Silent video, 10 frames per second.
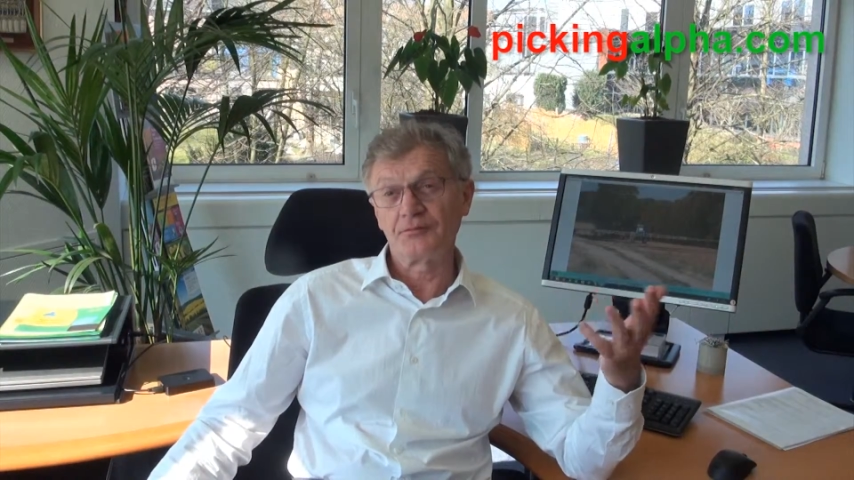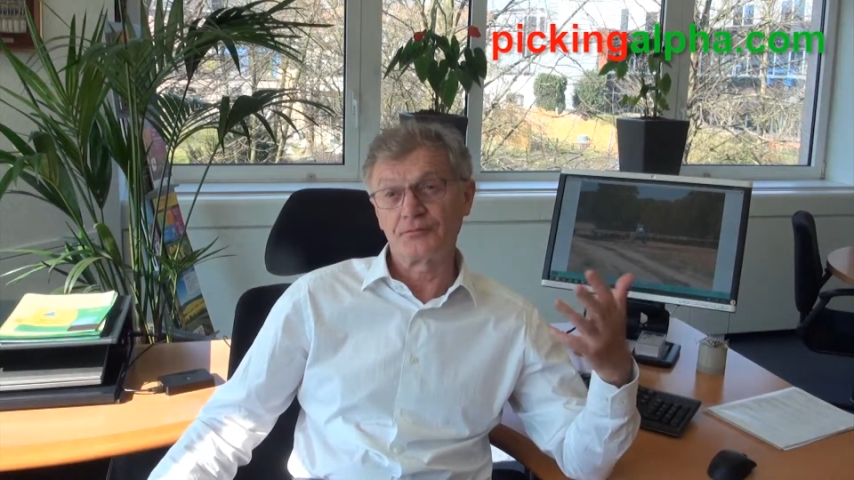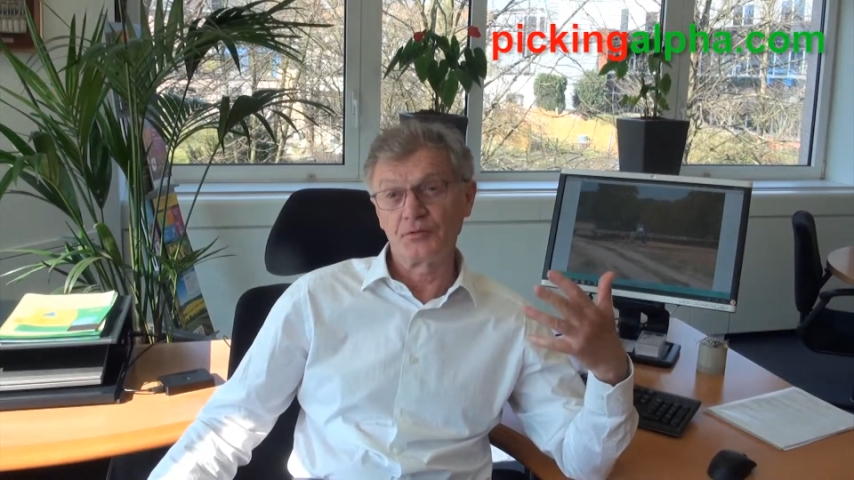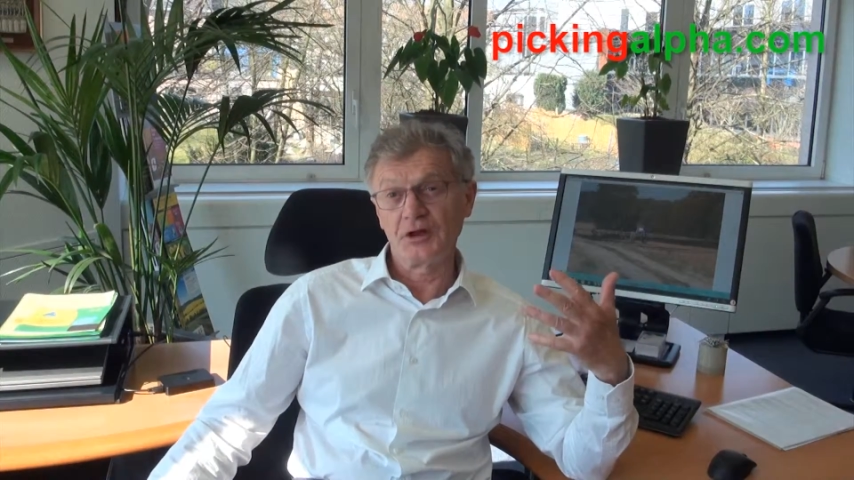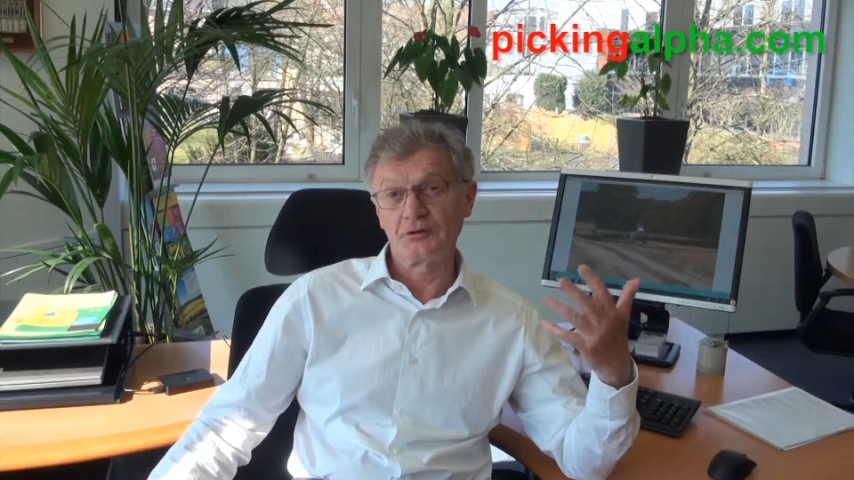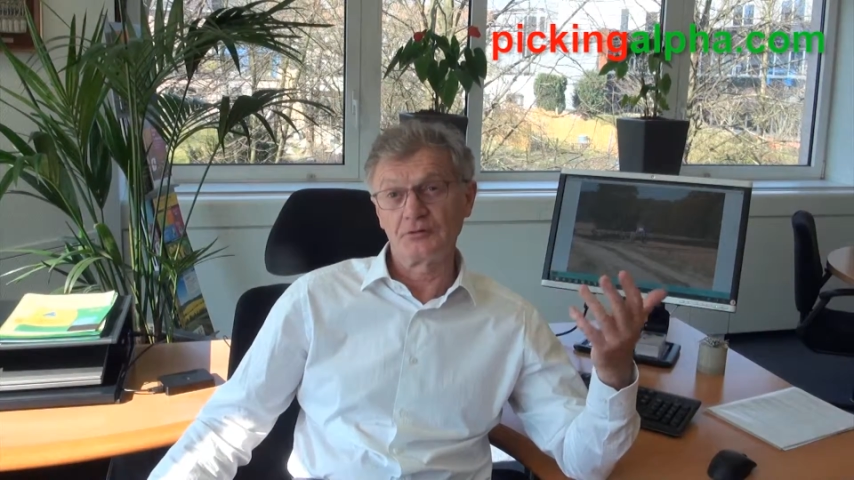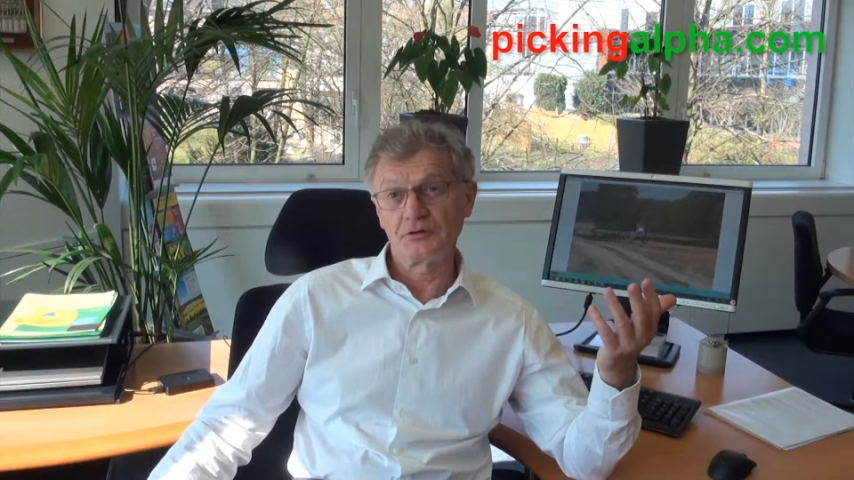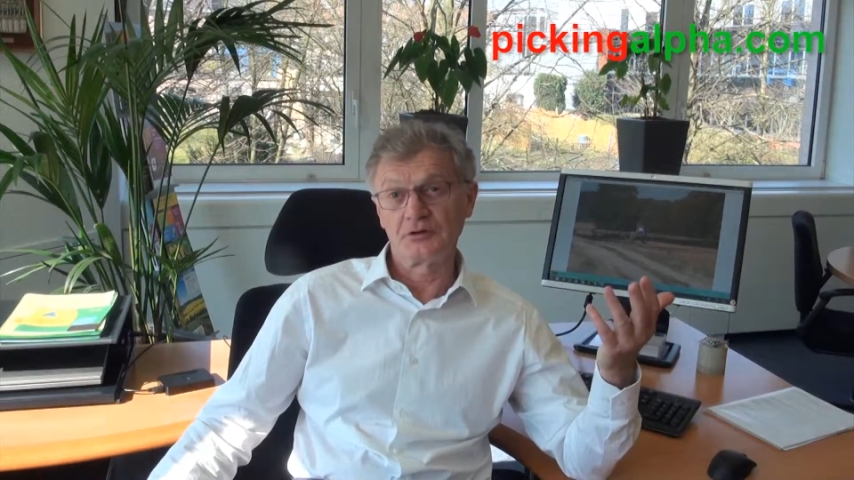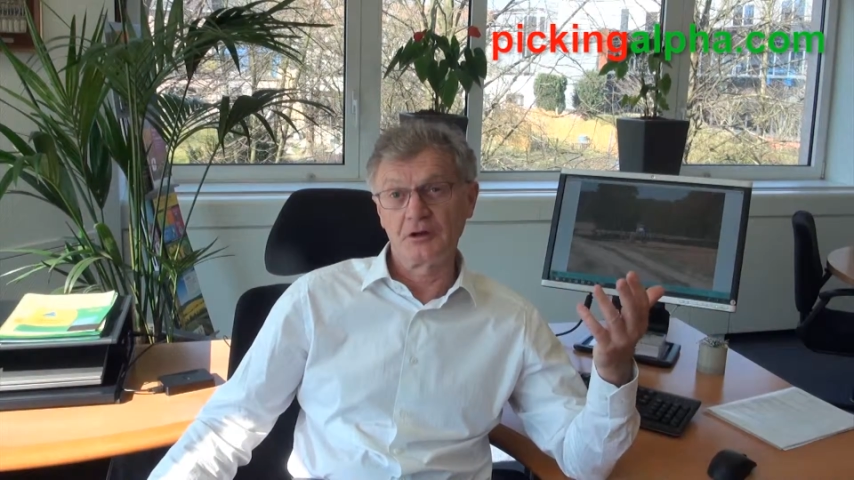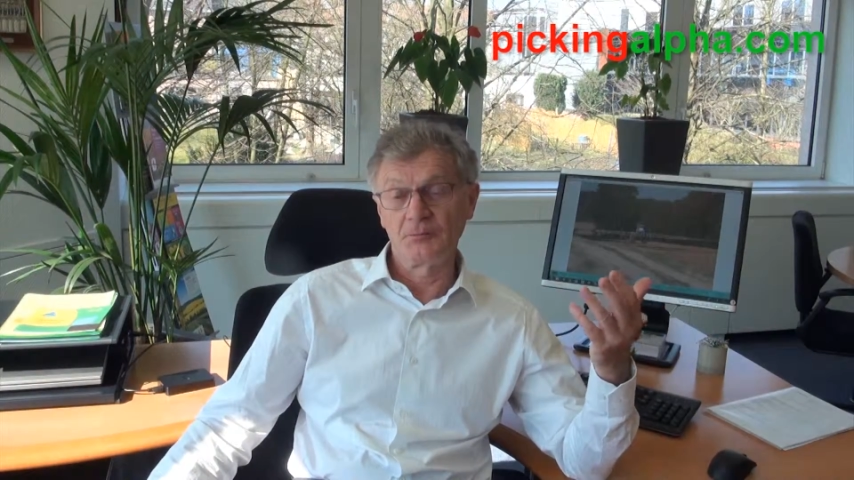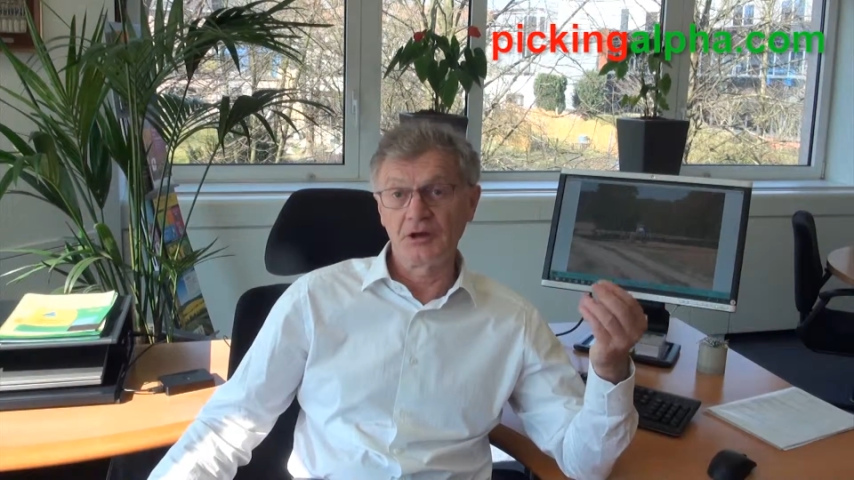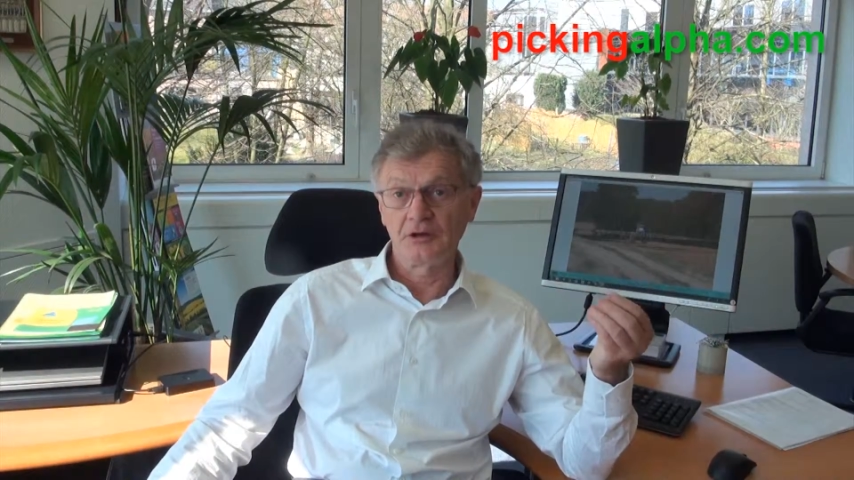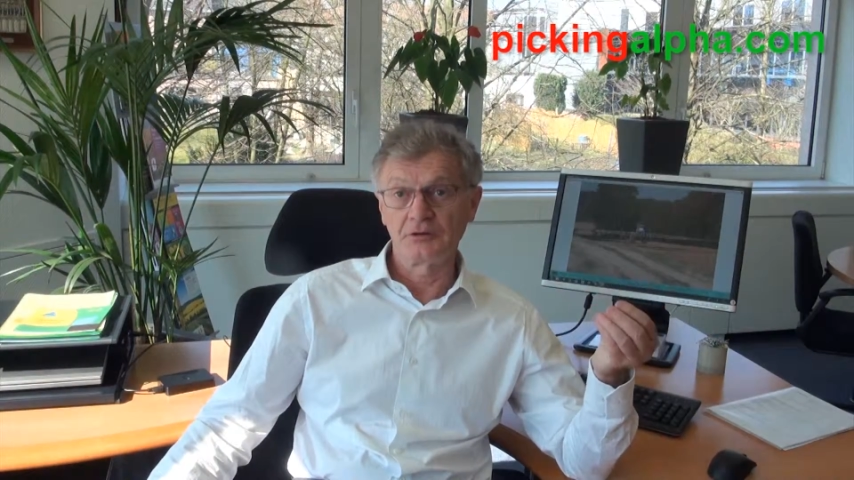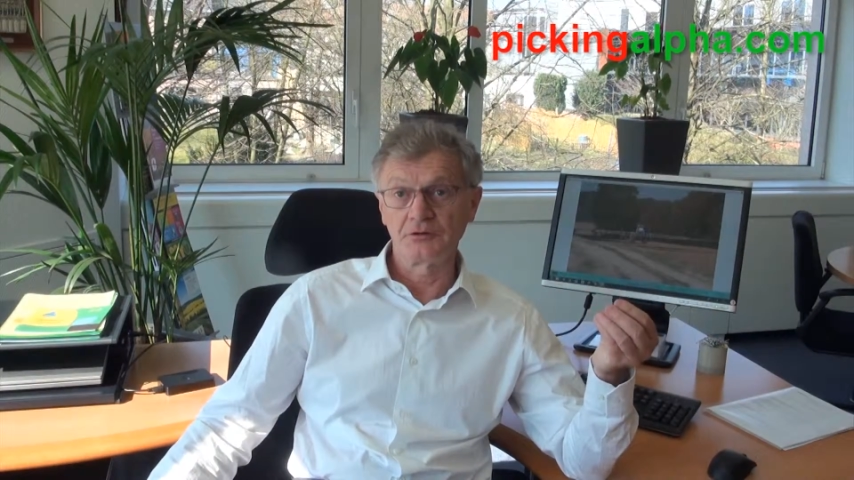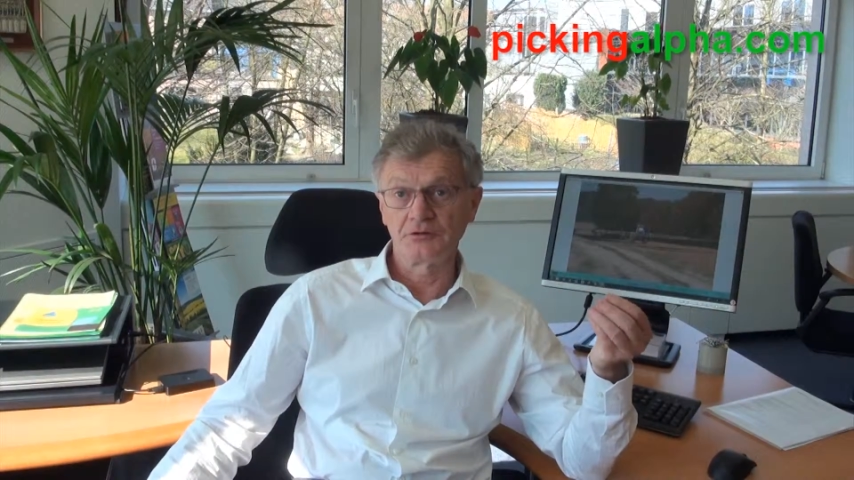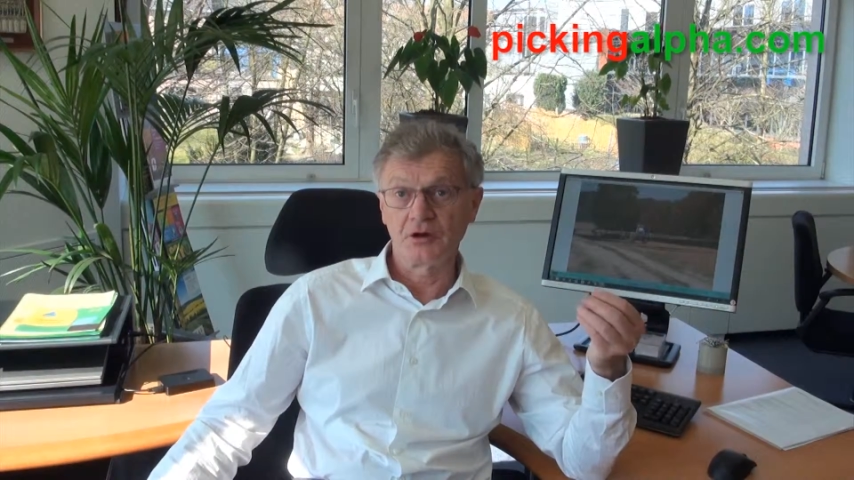$300 million